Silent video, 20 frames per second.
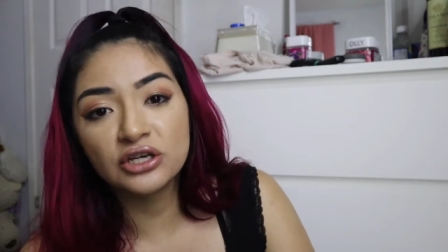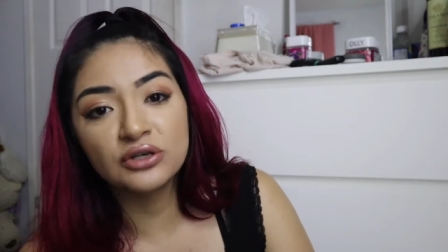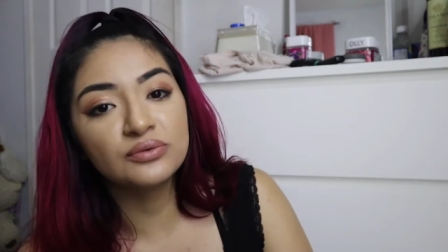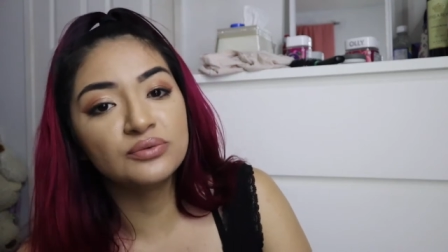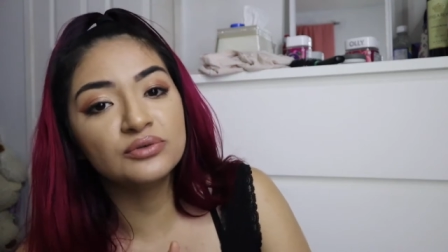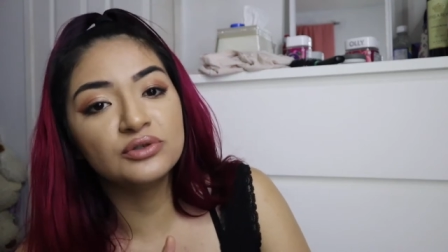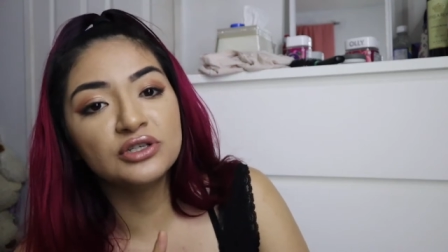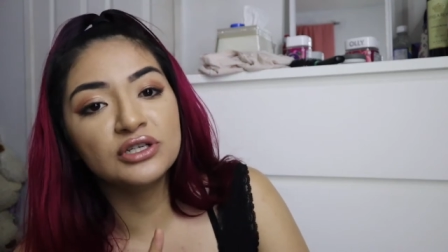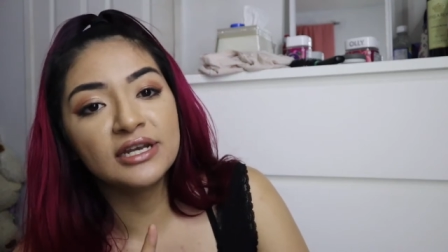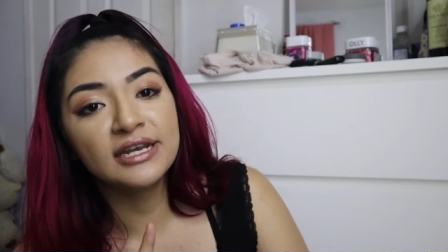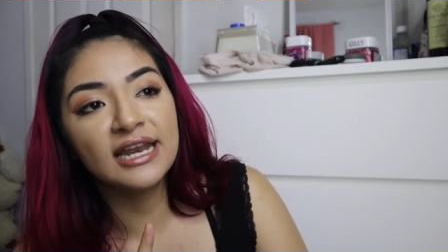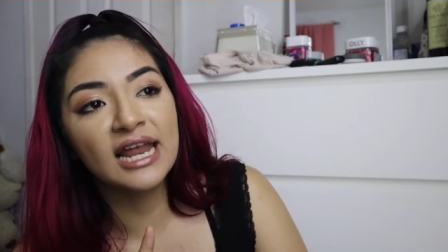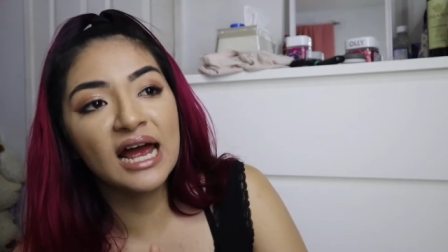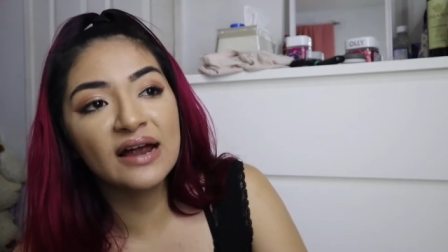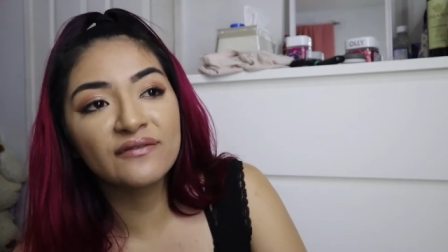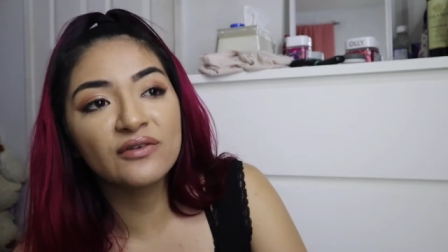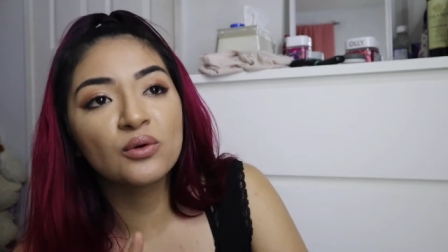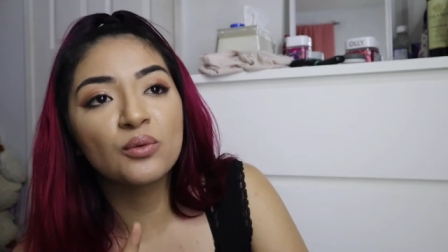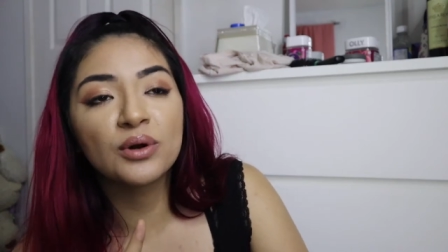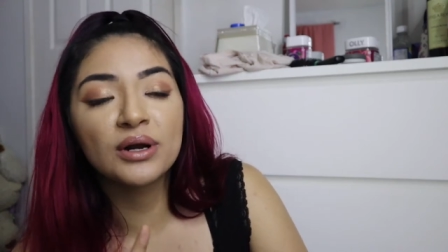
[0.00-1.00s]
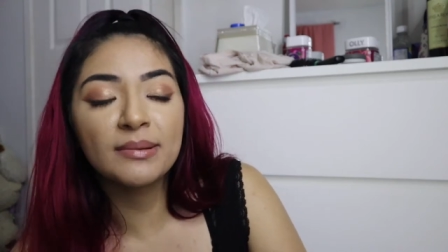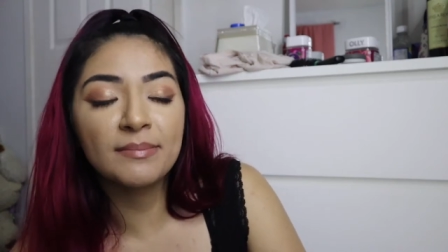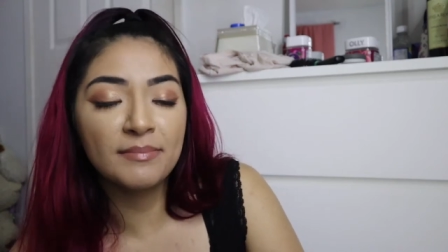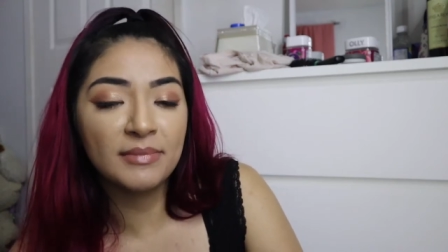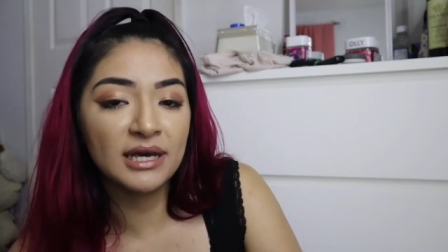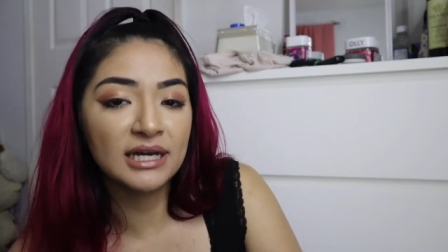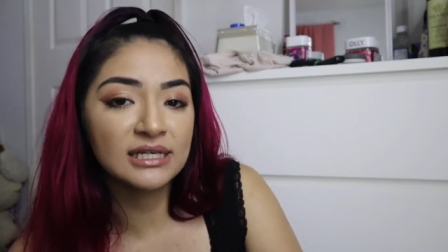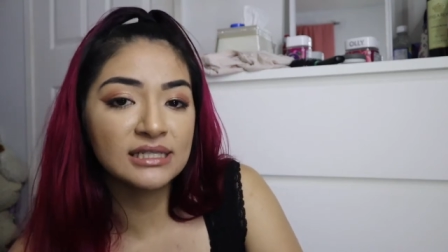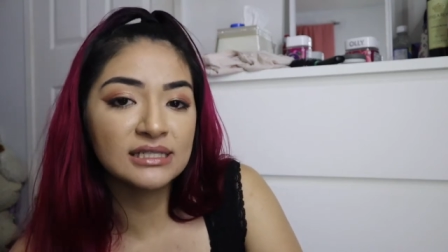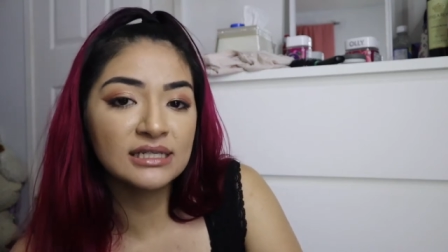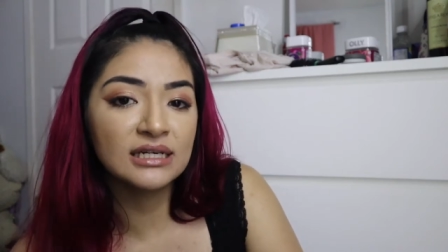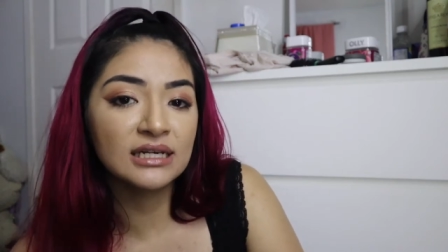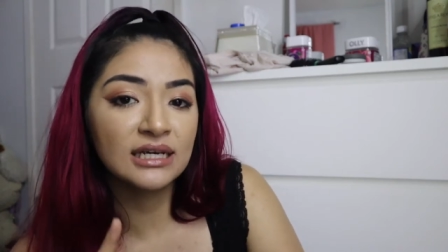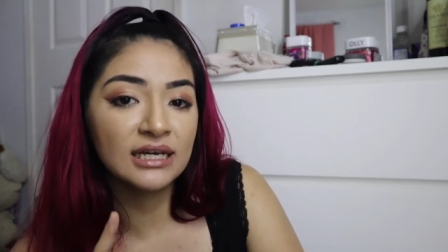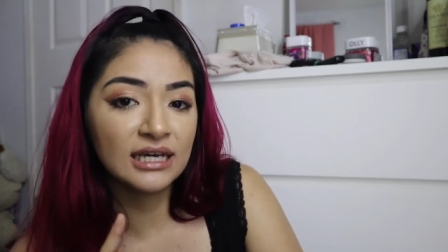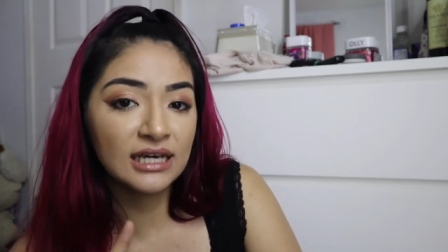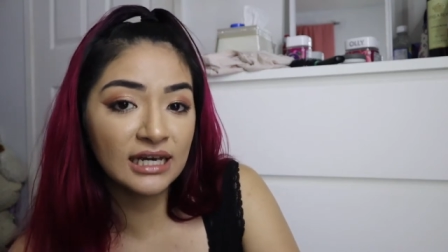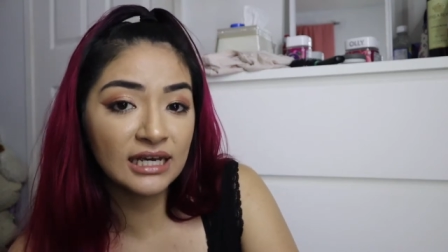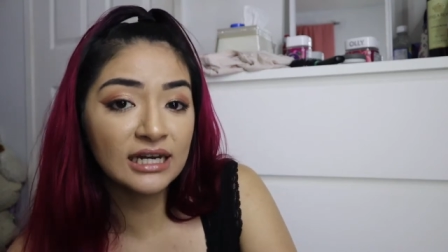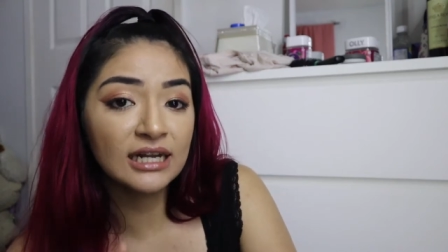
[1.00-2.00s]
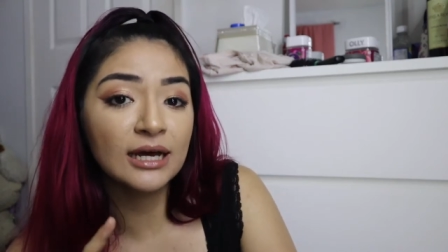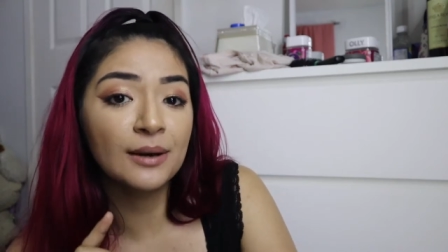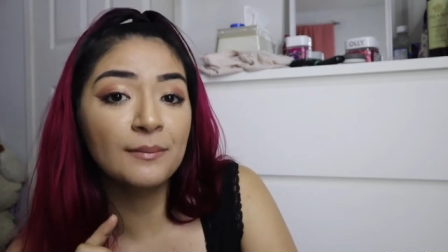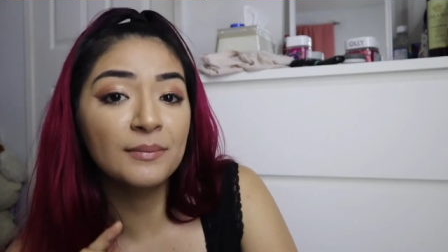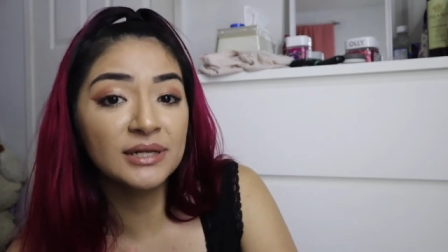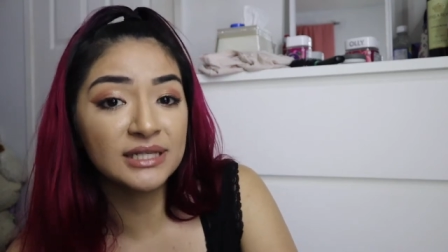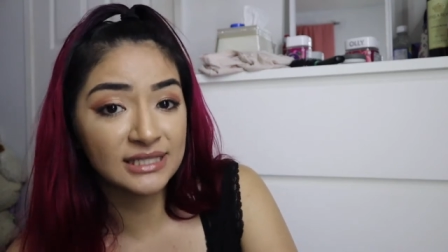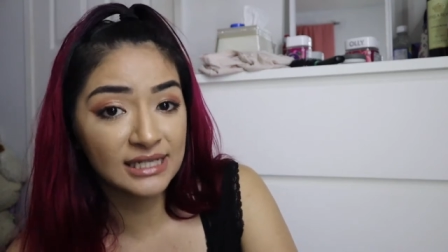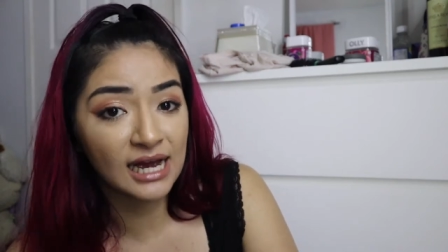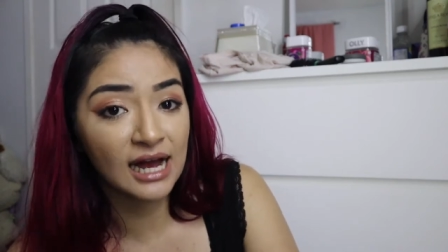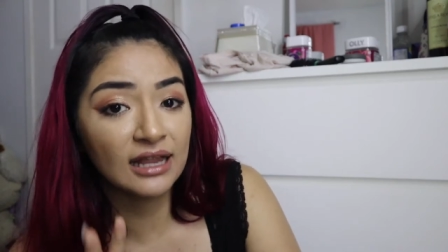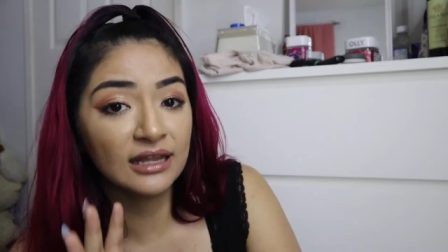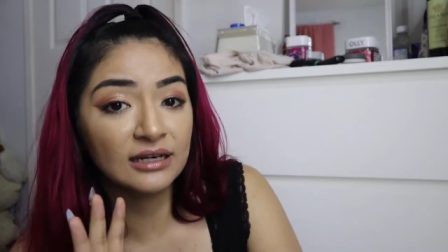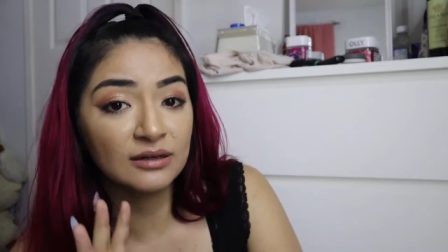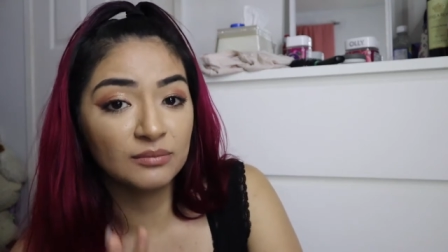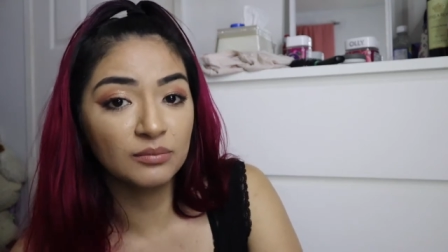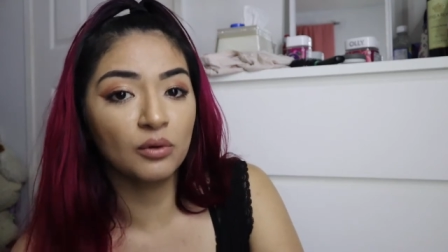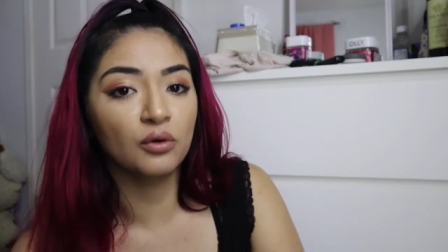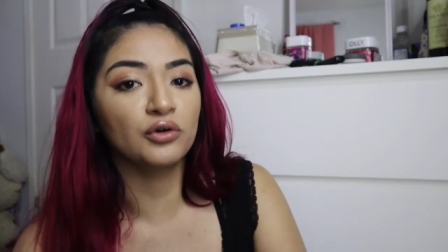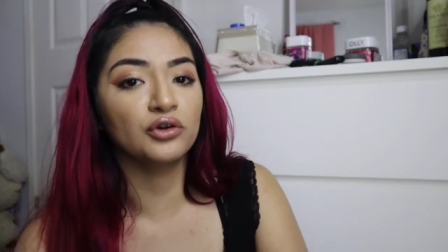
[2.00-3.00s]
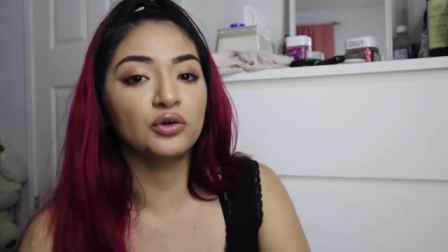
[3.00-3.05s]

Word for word: you never want to mix it in a metallic bowl.